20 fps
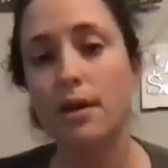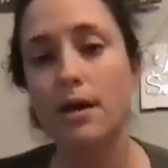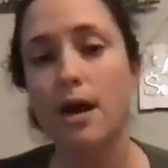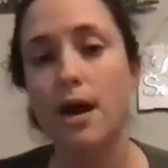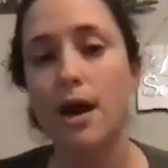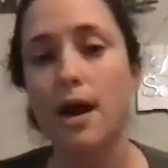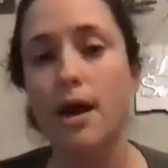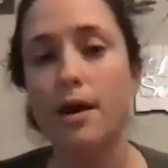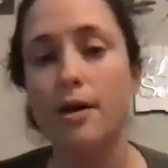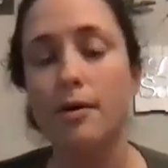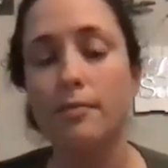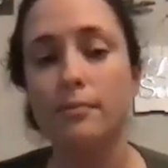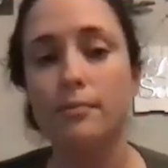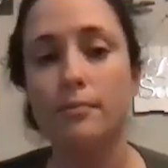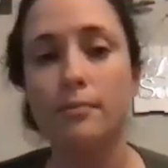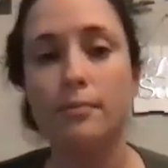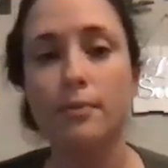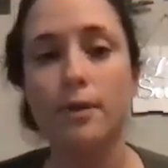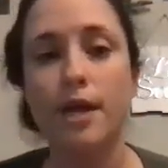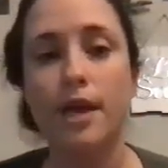And
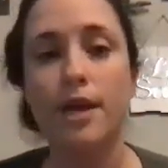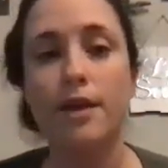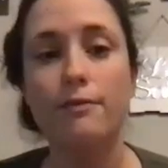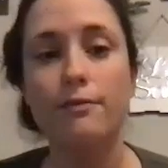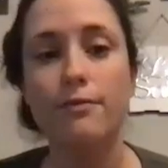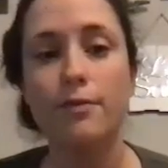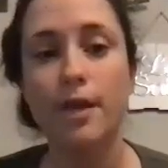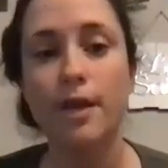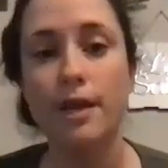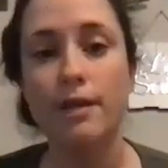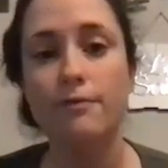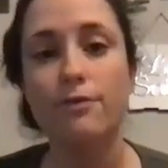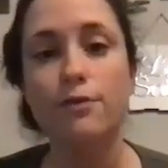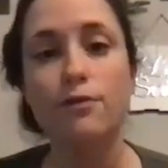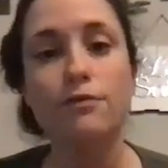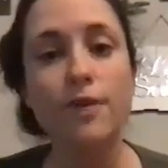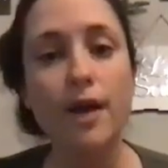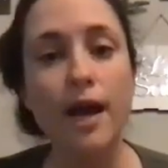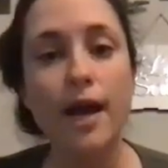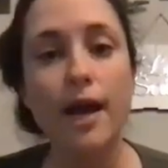if
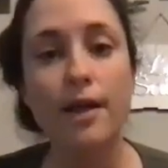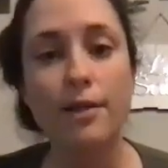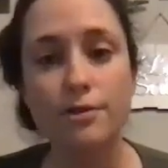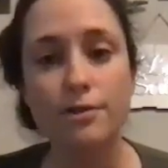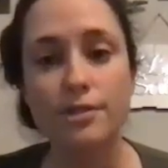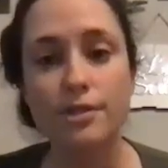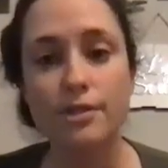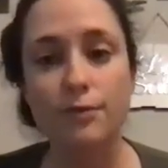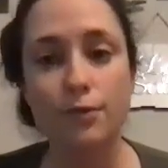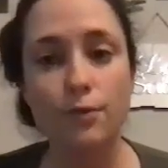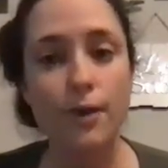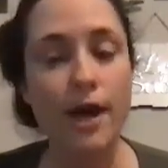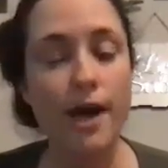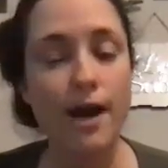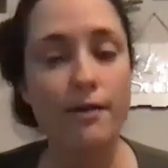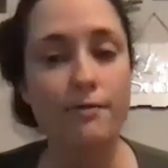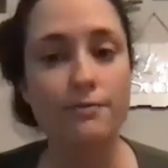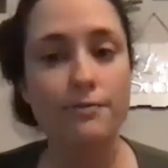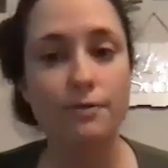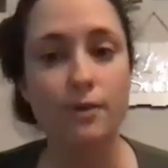you've got other stuff you
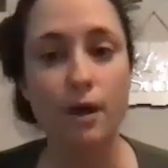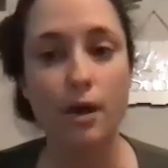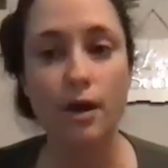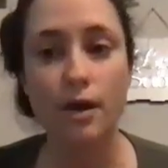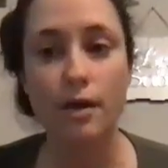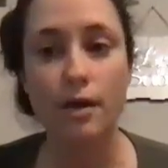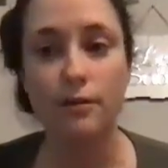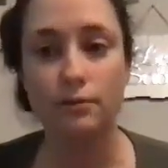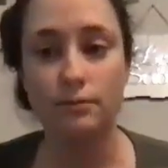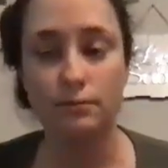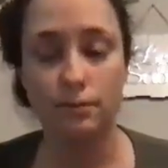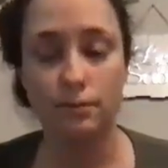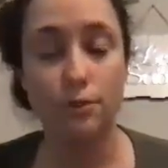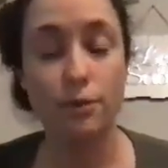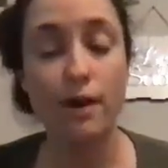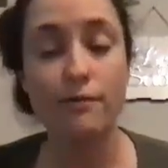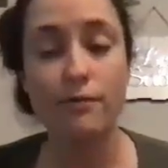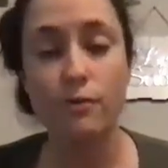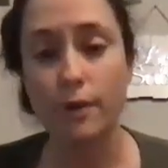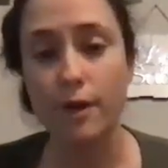have
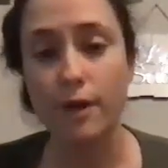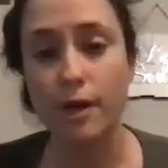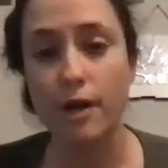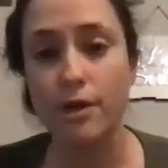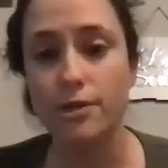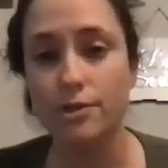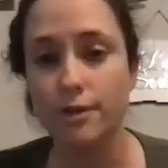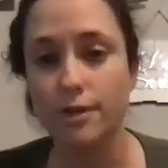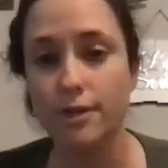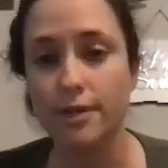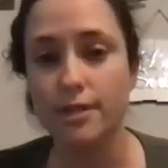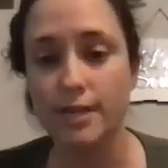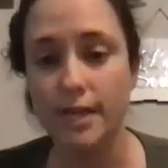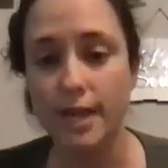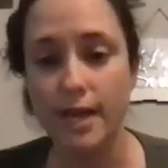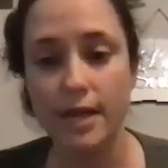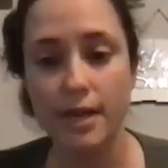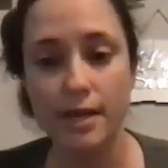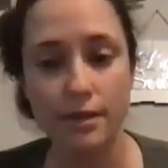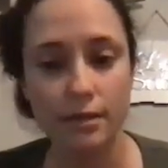going on during the
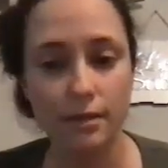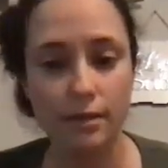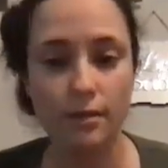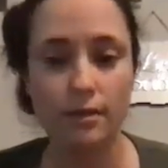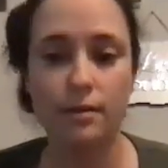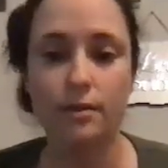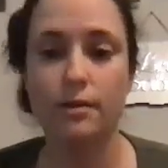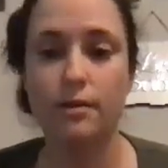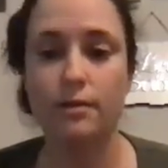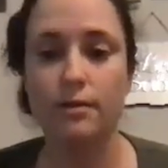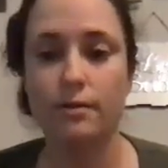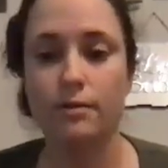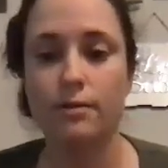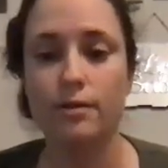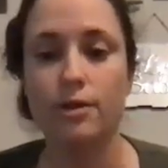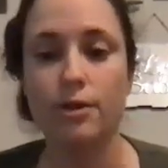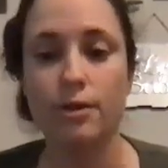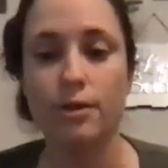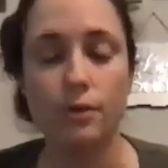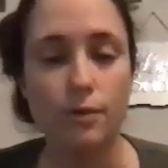day,
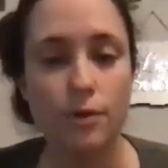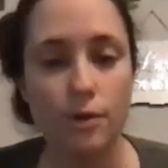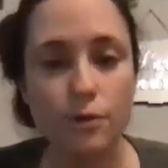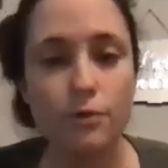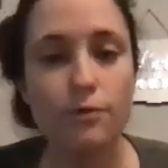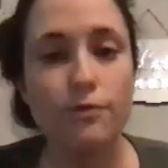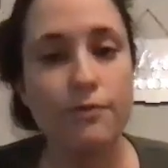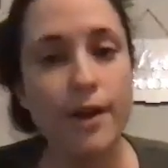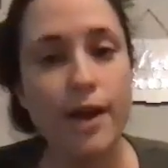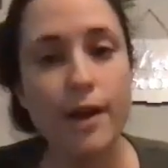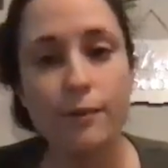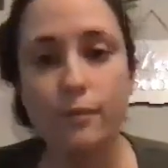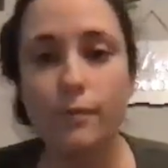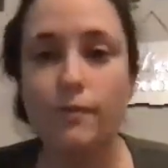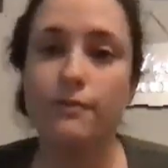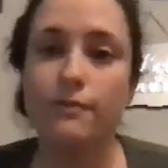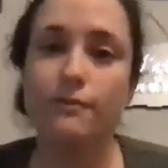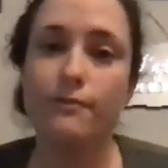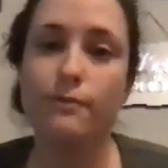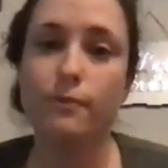you'll find
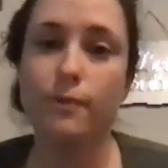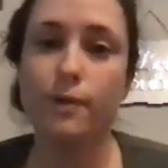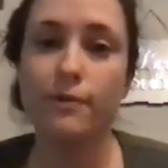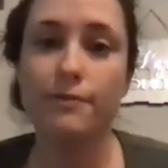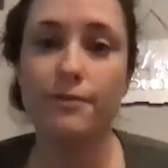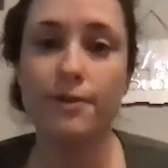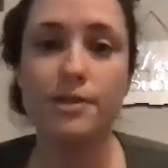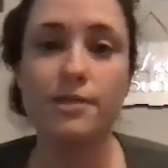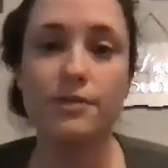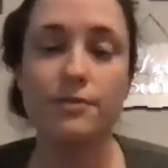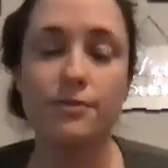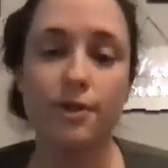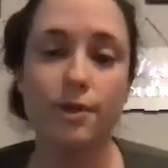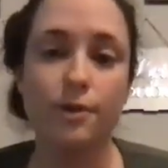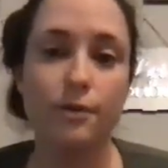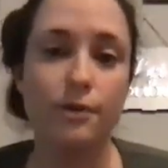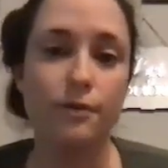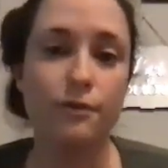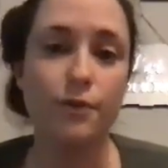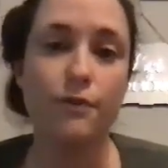what fits for you.
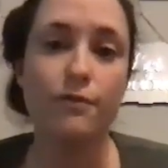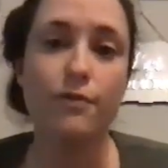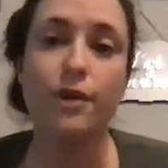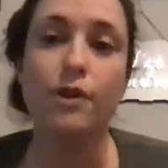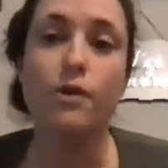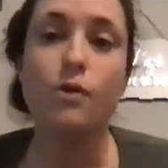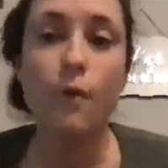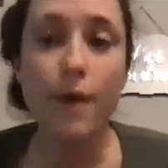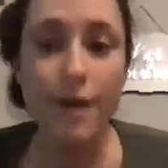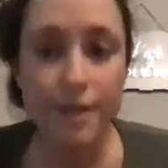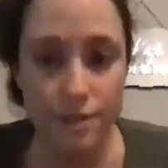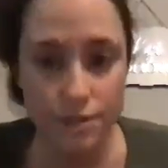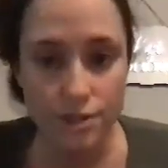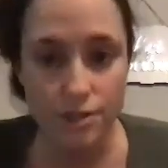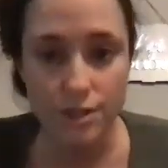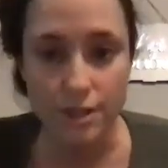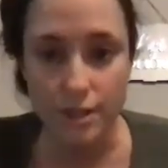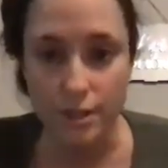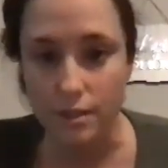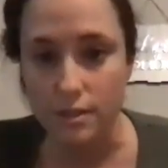And if you have any
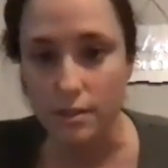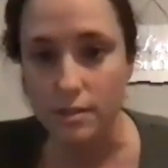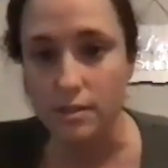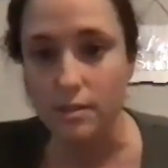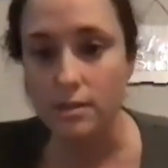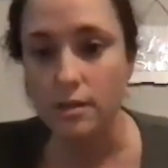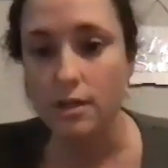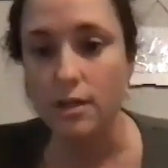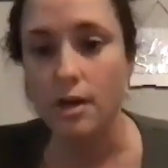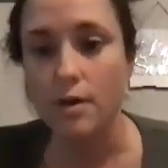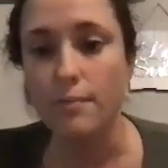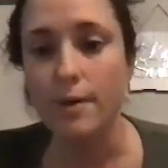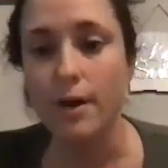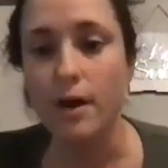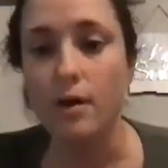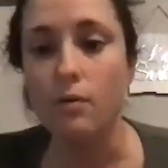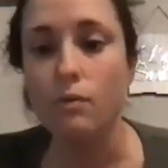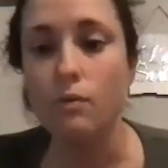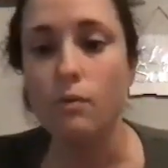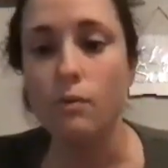questions
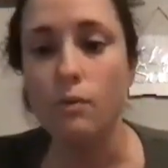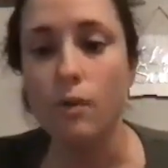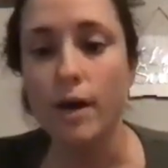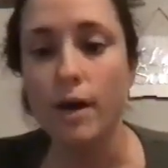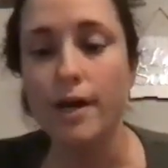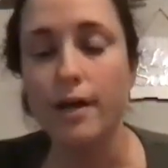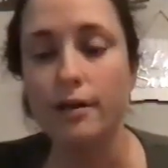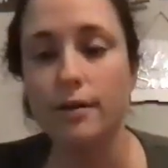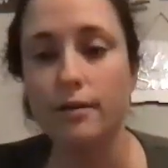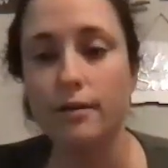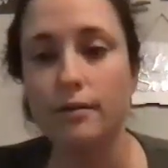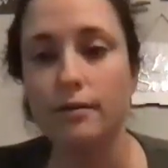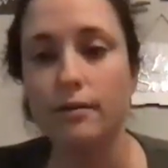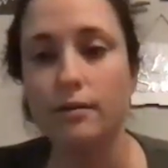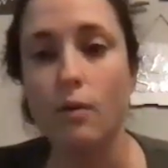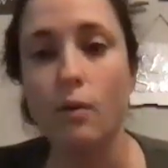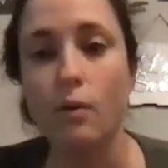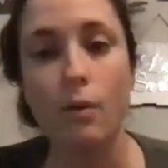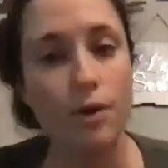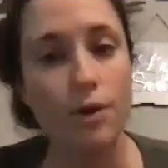about what
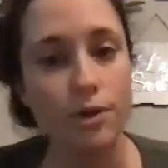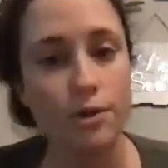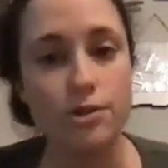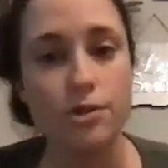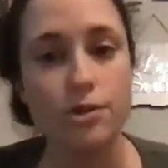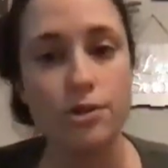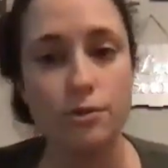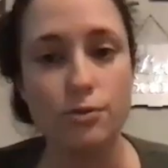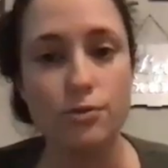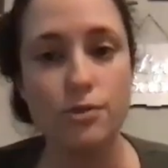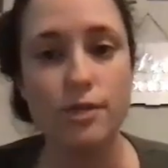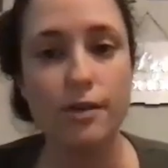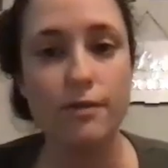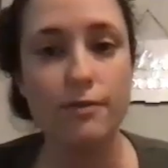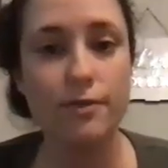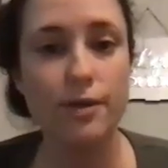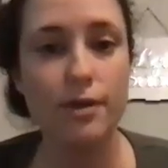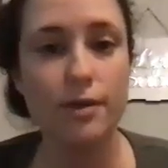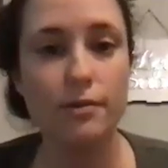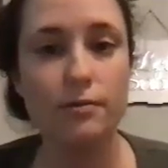order to do stuff
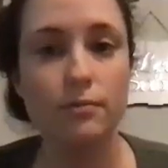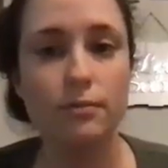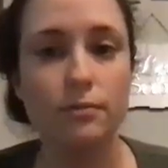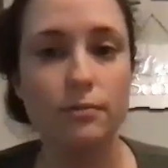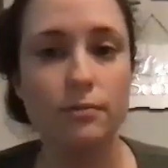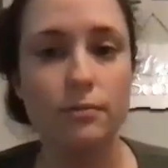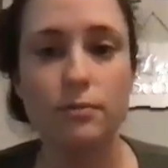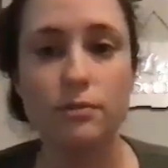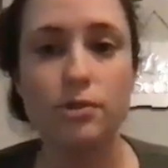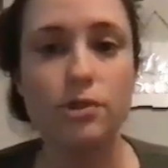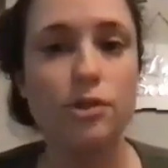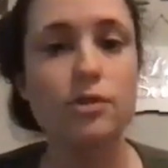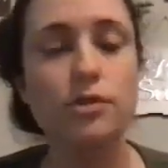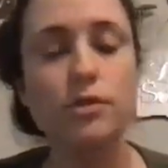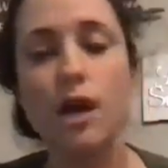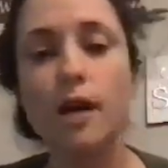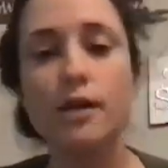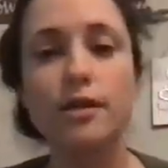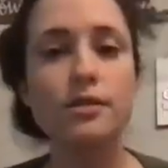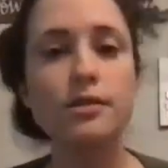in, just
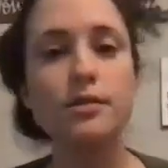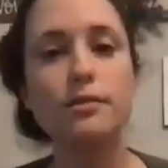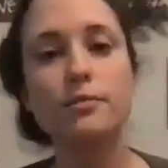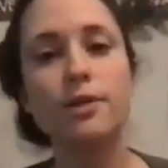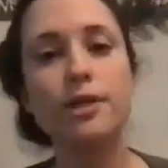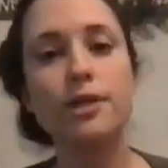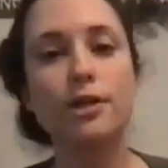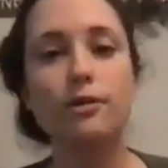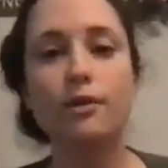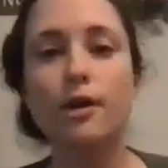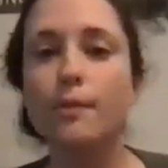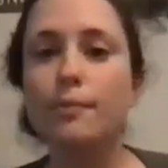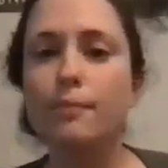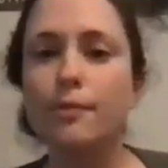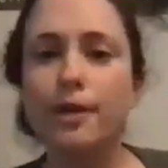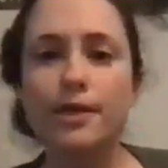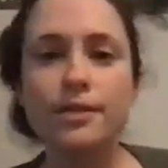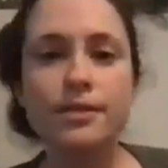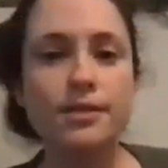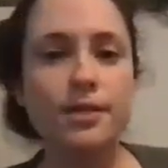talk to somebody in your
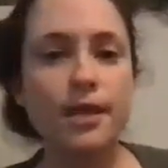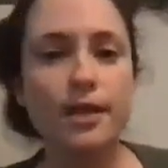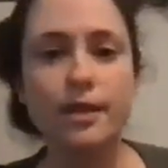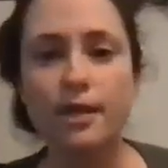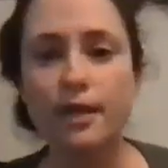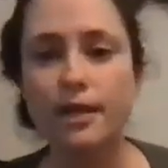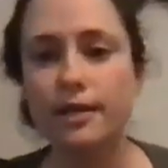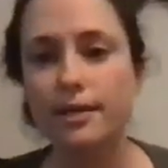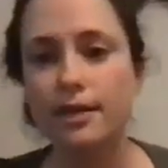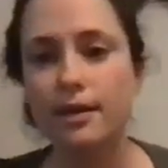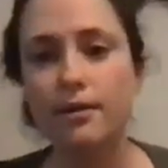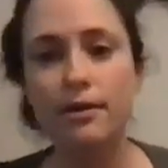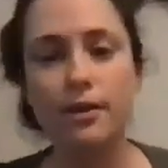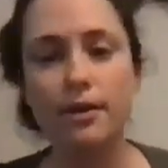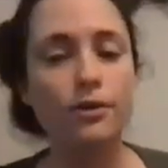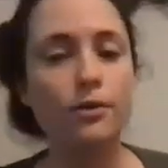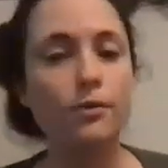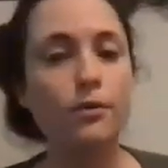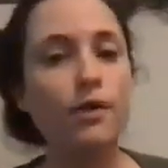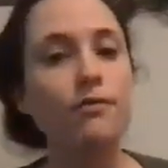upline, sideline,
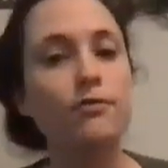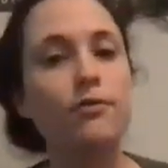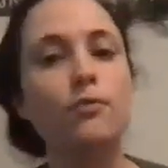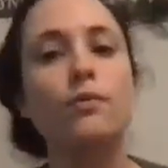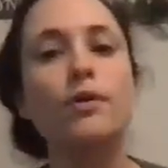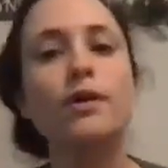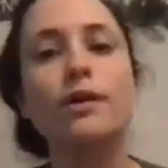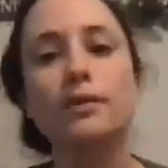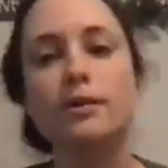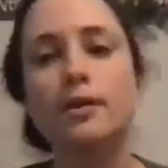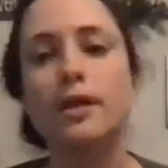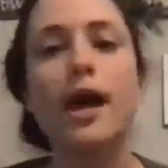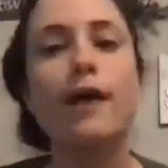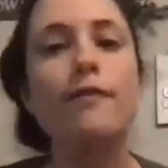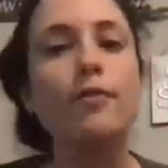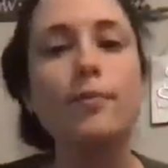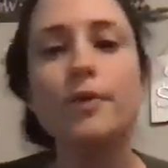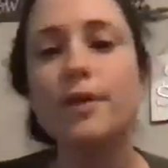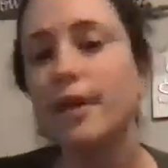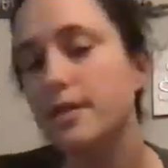downline, whoever.
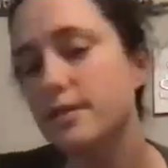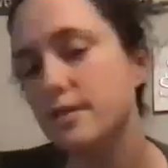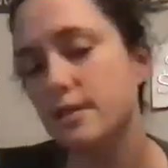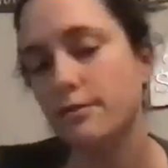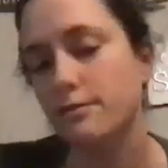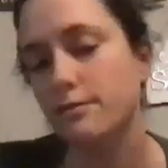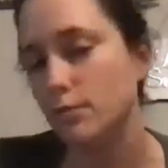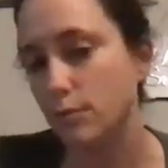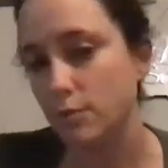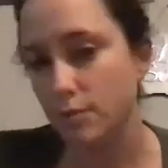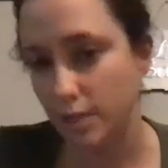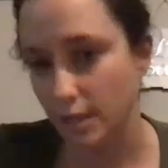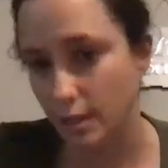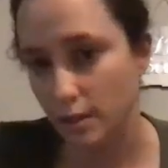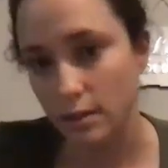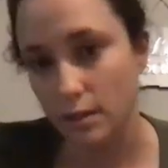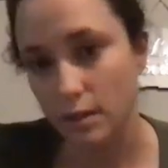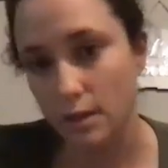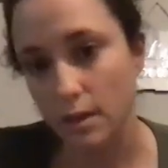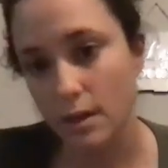Everybody has a different routine.